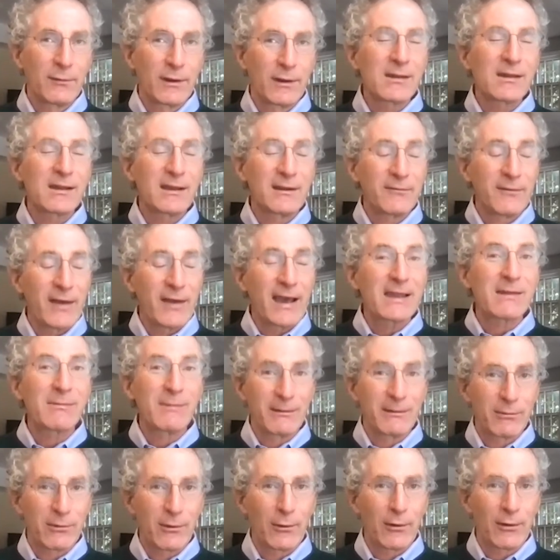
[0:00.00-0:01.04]
investment
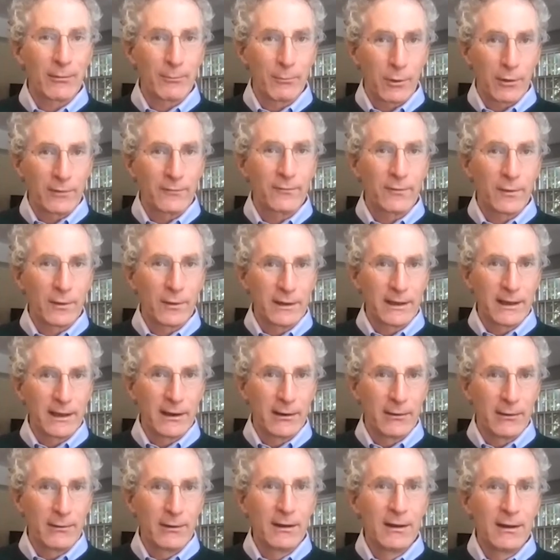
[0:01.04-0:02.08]

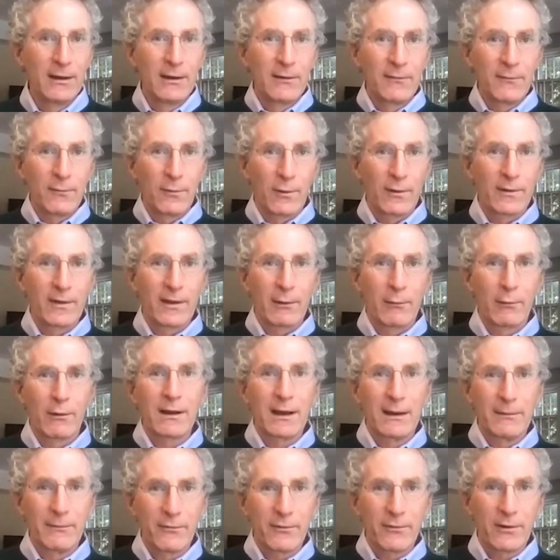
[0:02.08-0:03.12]
portfolio for their work
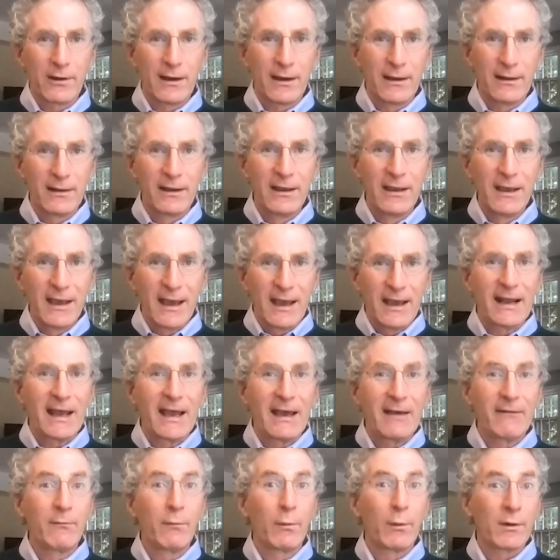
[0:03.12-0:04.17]
up front and
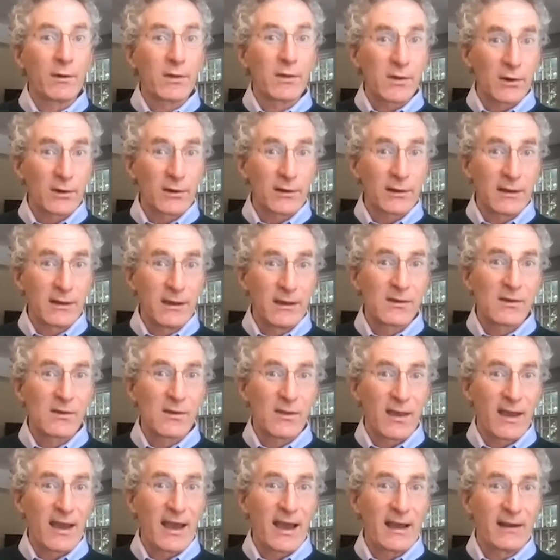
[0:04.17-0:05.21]
have more certainty, so
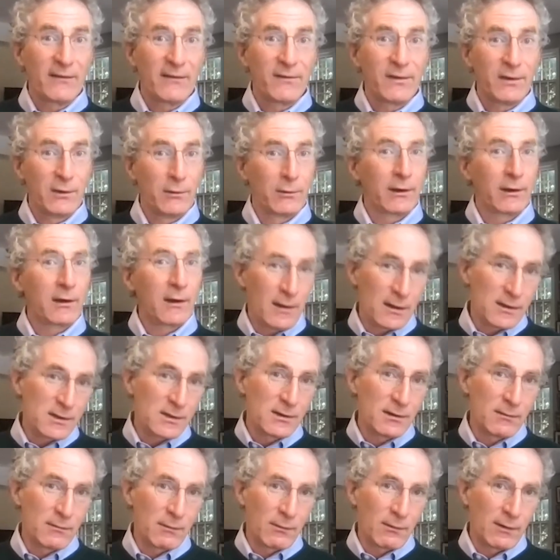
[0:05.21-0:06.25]
they had fewer cost
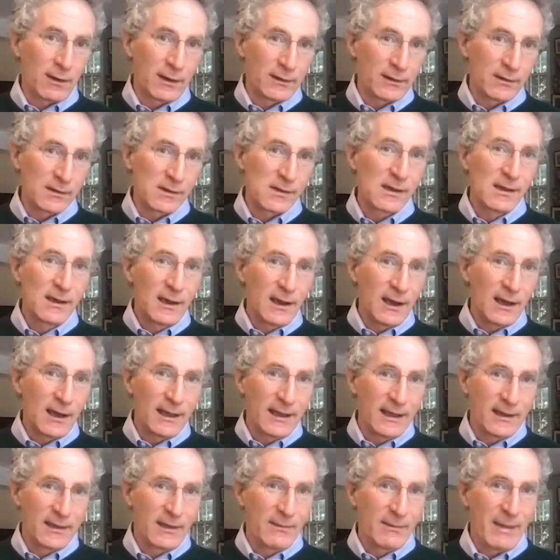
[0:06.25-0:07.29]
overruns
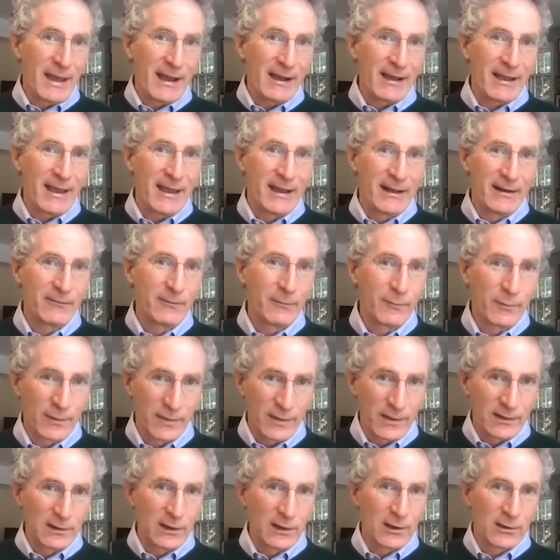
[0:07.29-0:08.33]
in the back end for
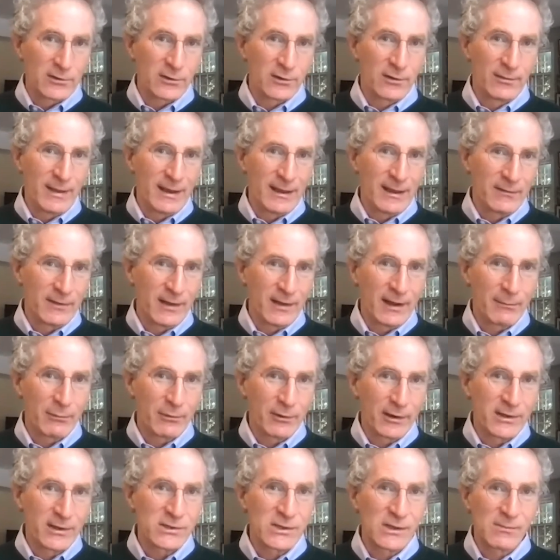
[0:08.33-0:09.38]
the larger amount of the
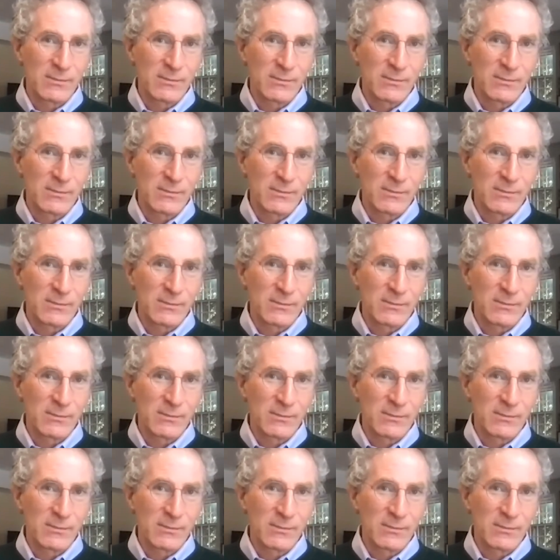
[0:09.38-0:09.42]
operation.